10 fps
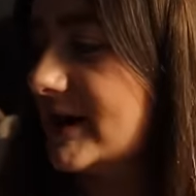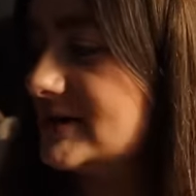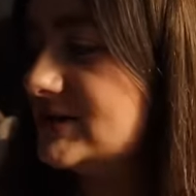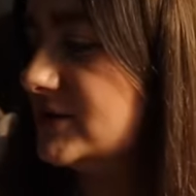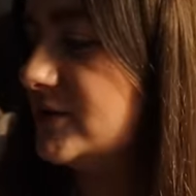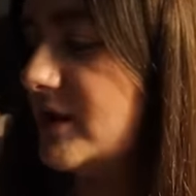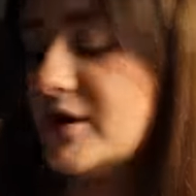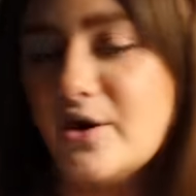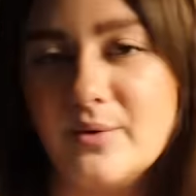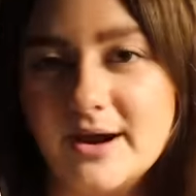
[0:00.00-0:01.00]
into
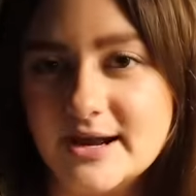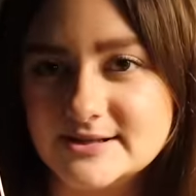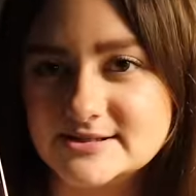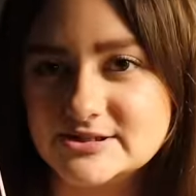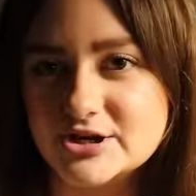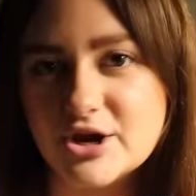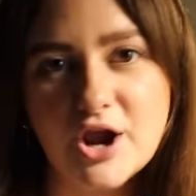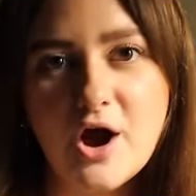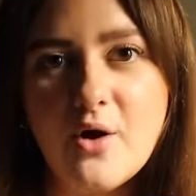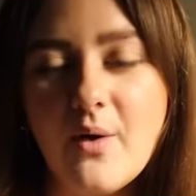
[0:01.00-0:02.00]
No One Needs to
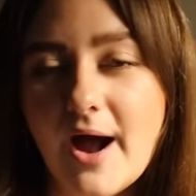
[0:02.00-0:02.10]
Know.